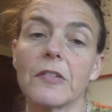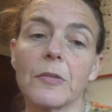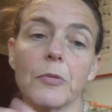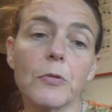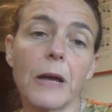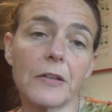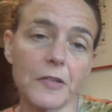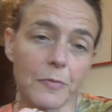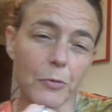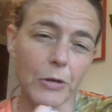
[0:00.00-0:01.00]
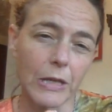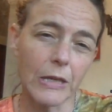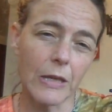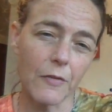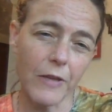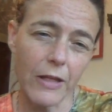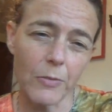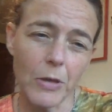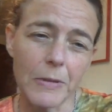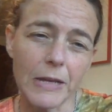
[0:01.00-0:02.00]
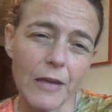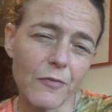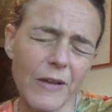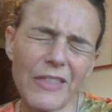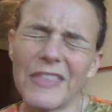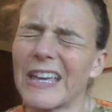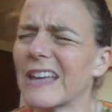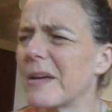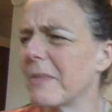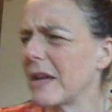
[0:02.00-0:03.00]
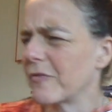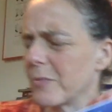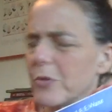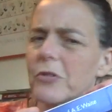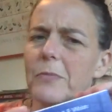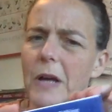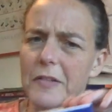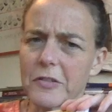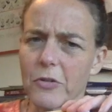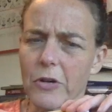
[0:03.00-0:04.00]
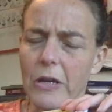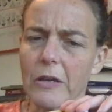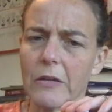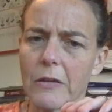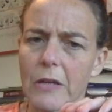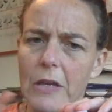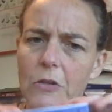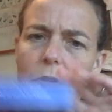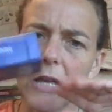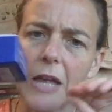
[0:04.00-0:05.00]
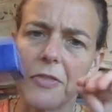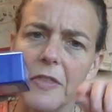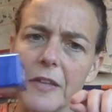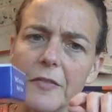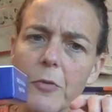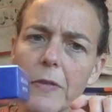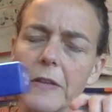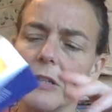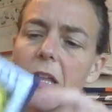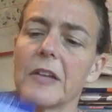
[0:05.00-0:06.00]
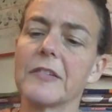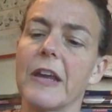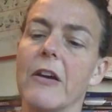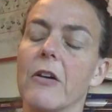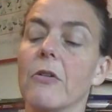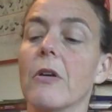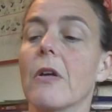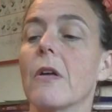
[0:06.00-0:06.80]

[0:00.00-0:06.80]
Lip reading: The blue box is pretty available. I mean, I think I got mine from Book Depository. You can get this one, the Deluxe Tarot